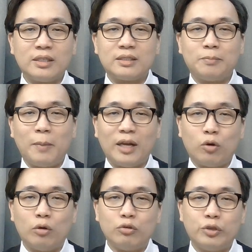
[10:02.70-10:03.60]
smart
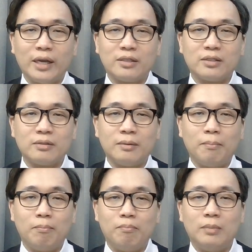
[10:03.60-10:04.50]
contracts,
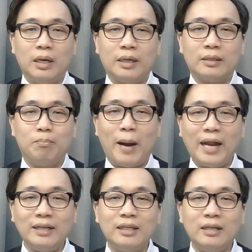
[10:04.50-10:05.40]

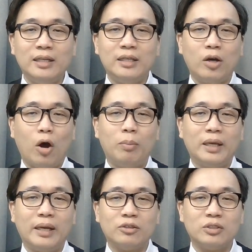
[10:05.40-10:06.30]
binding legal
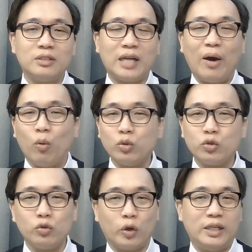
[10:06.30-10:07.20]
obligations are
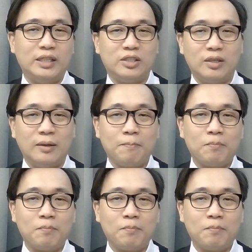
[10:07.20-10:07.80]
also not easy.